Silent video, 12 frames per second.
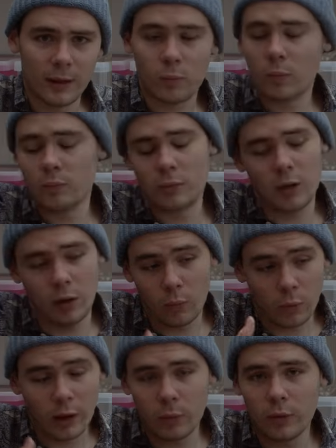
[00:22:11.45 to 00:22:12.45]
And you know,
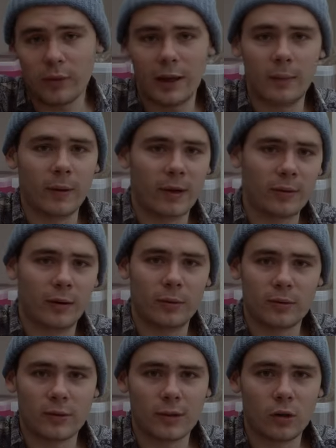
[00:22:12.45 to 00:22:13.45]
why would they? Because I
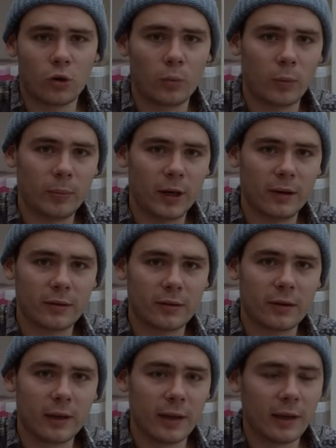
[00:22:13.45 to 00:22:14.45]
was just a normal person.